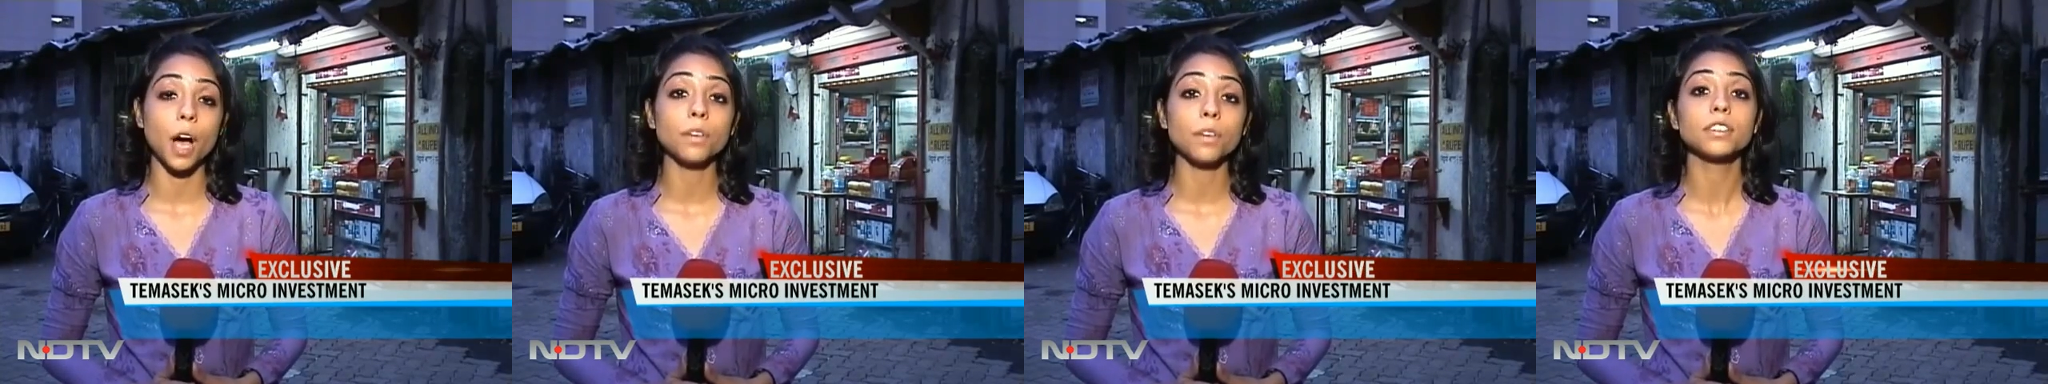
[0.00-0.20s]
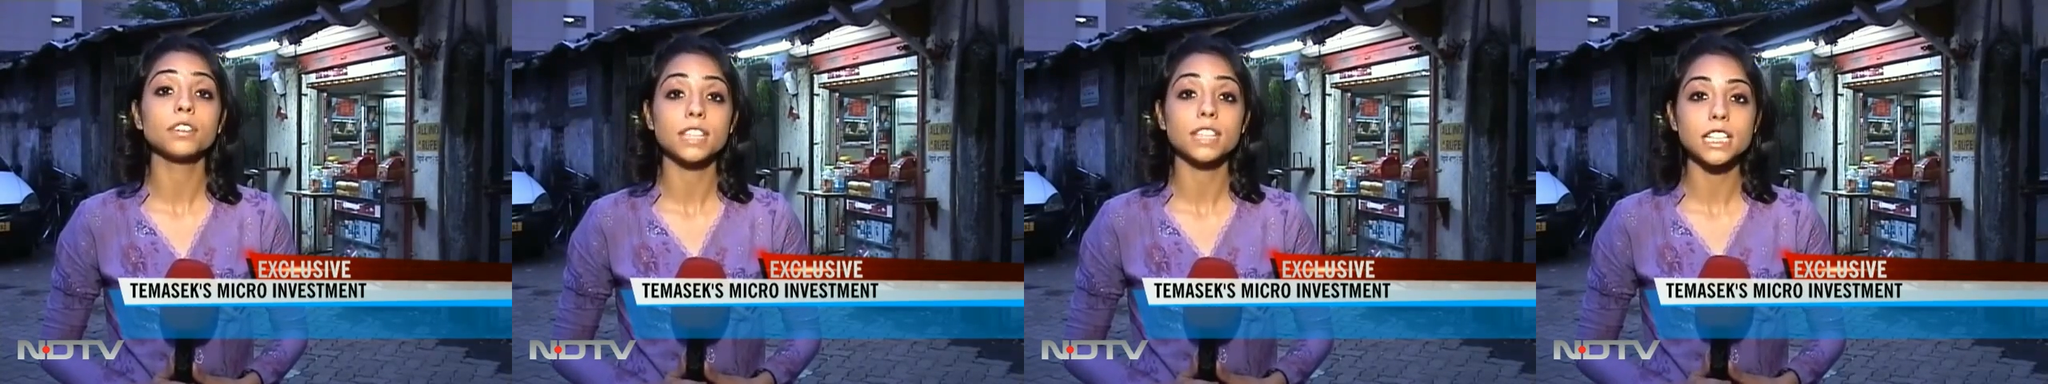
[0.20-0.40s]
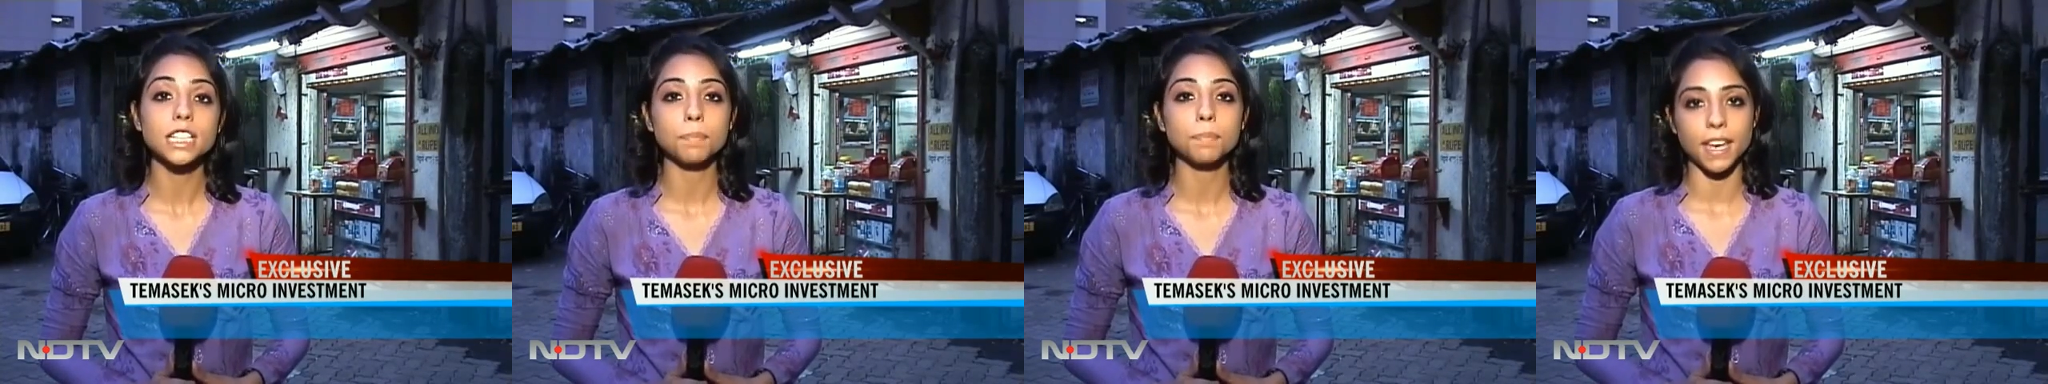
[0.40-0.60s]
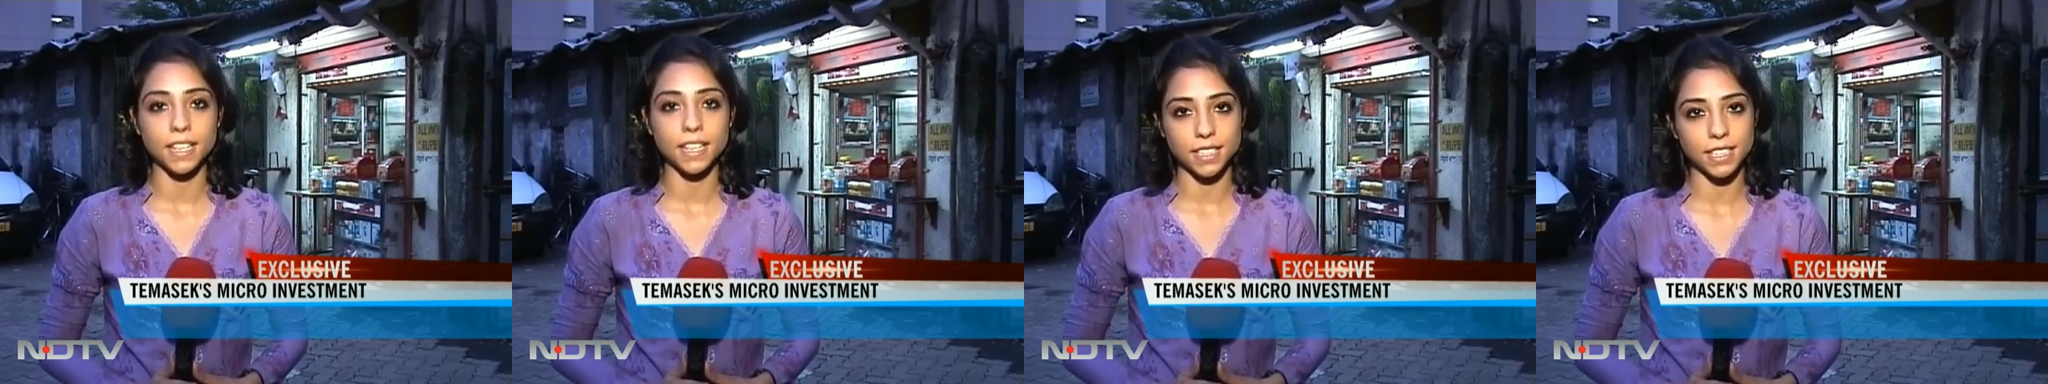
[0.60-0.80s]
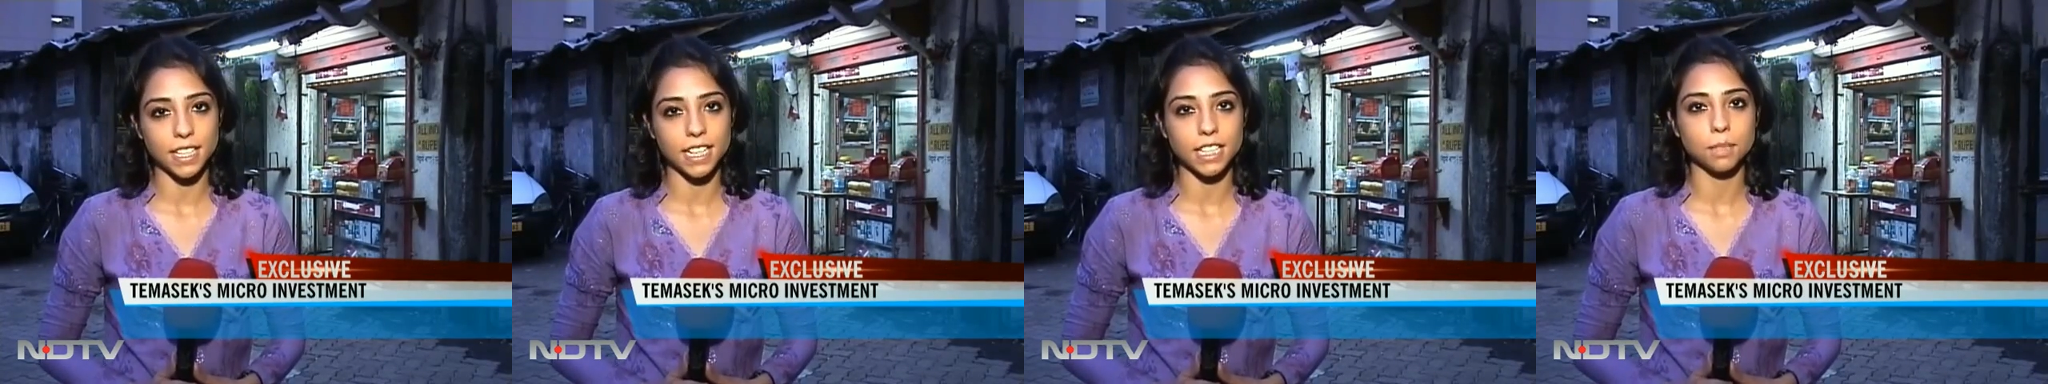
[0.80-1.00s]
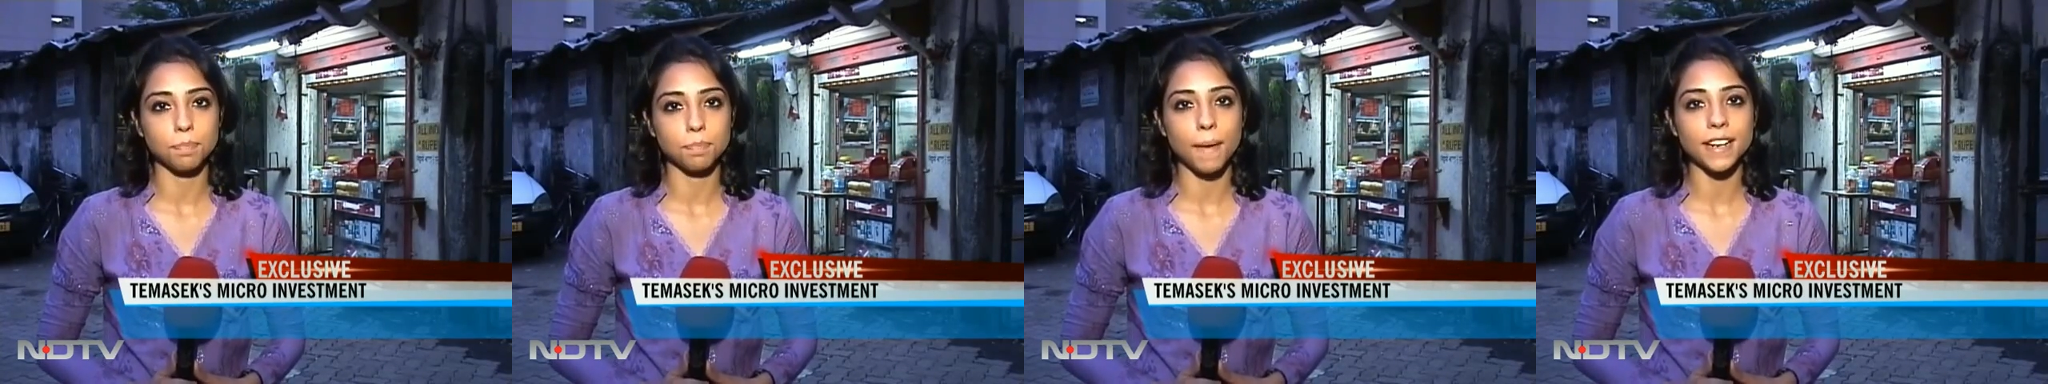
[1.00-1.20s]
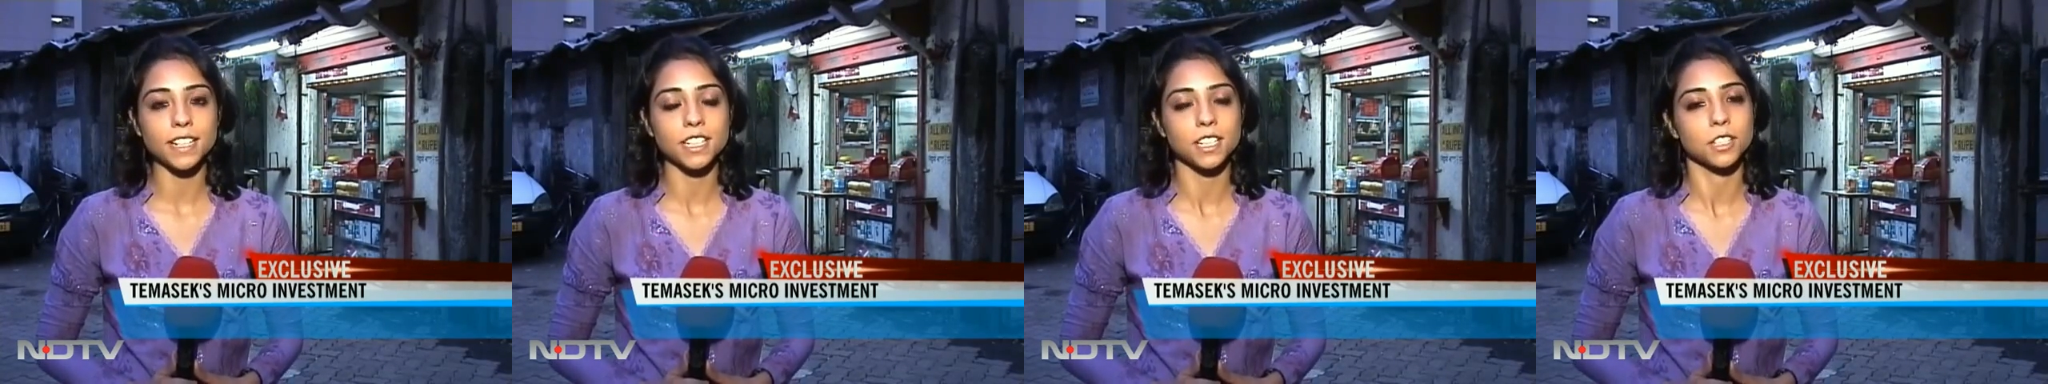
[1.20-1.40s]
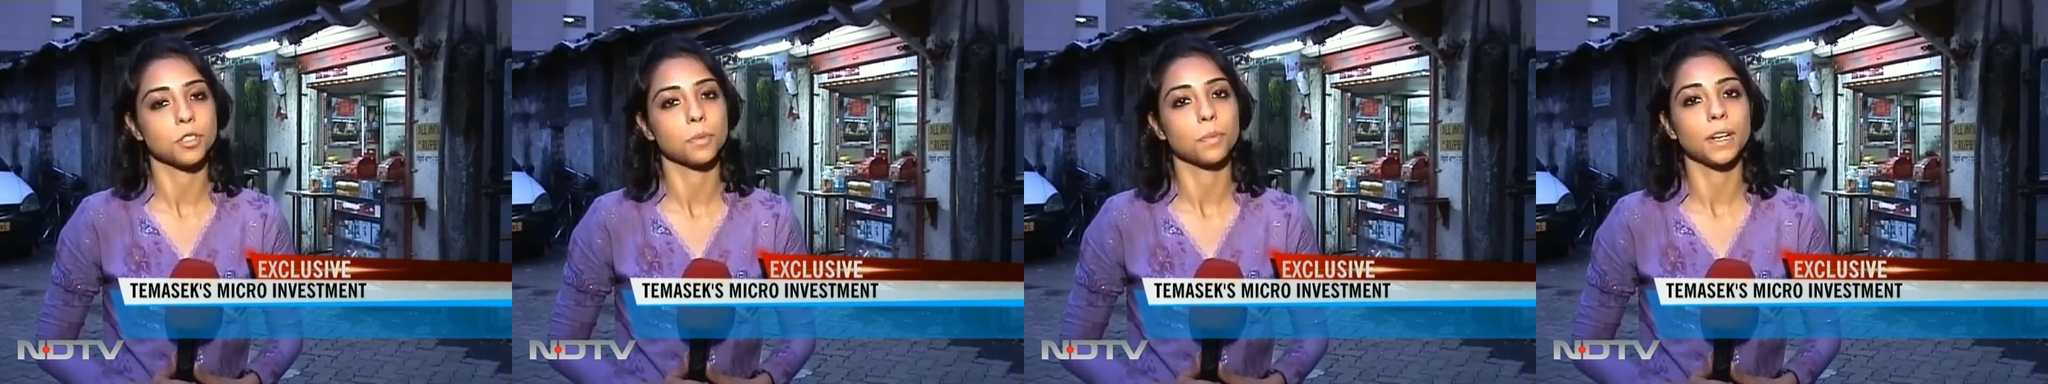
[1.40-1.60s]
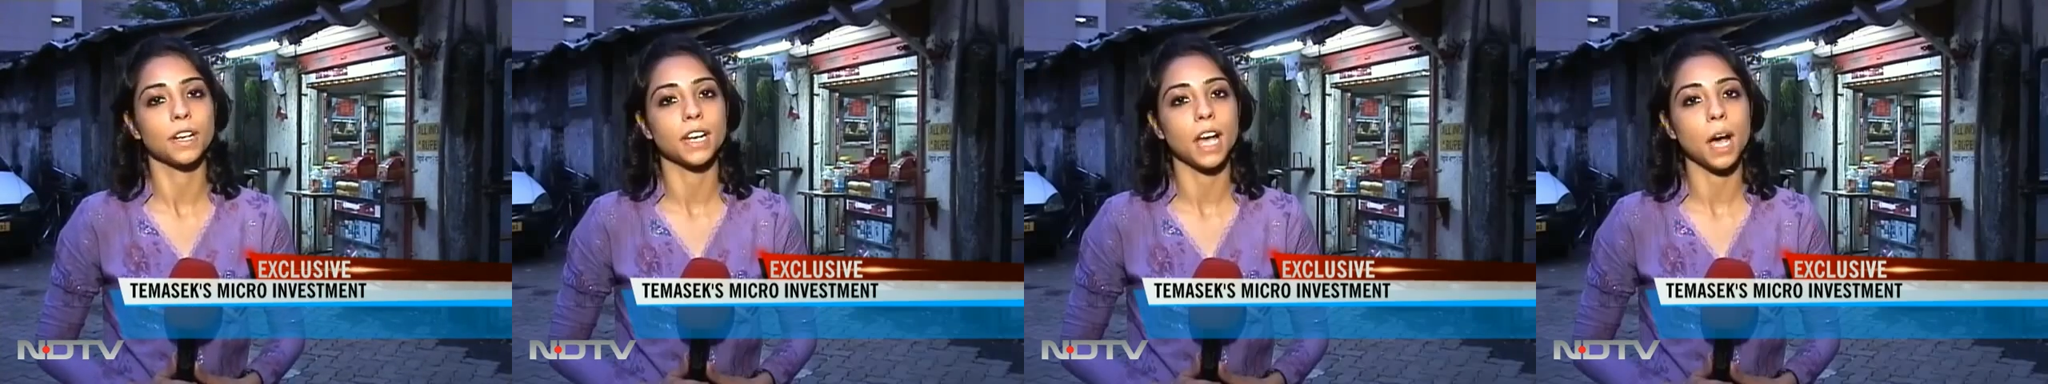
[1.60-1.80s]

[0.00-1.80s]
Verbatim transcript: this space is expected to build up